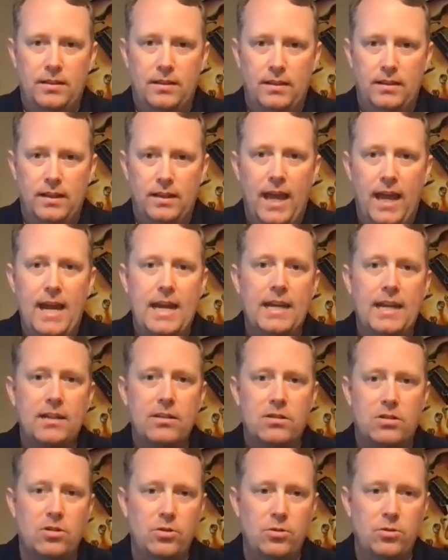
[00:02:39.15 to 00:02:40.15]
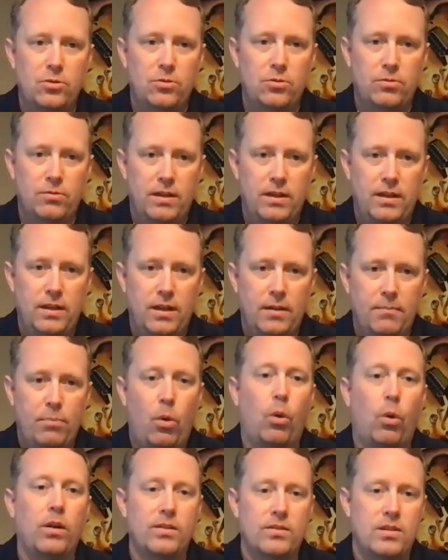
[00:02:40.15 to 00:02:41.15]
lay into the
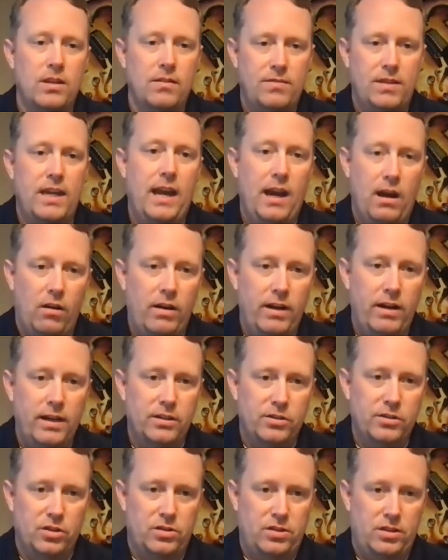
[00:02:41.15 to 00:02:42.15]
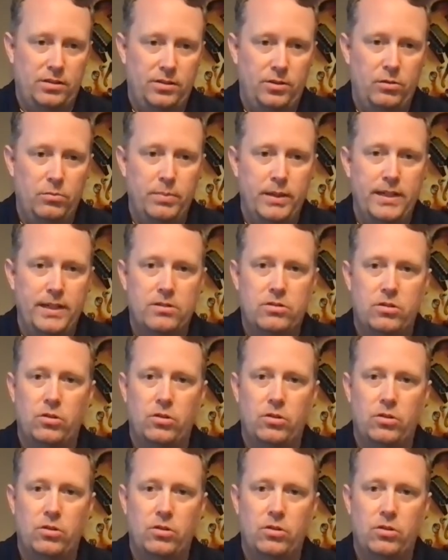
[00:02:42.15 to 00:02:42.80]
importance of the area just a little bit.